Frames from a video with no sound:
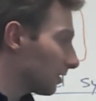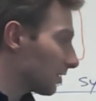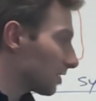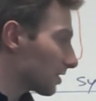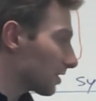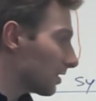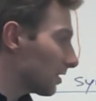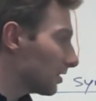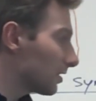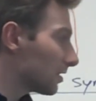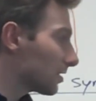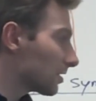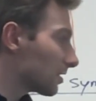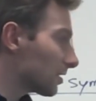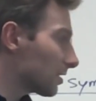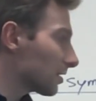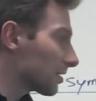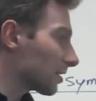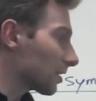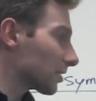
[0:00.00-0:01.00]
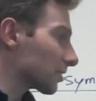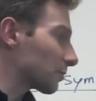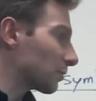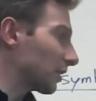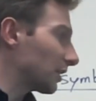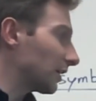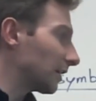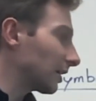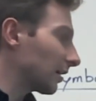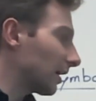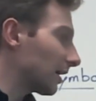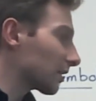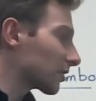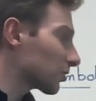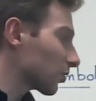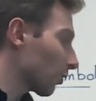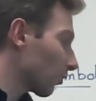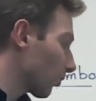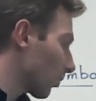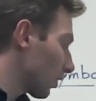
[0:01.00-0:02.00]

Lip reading: these indices as meaning x or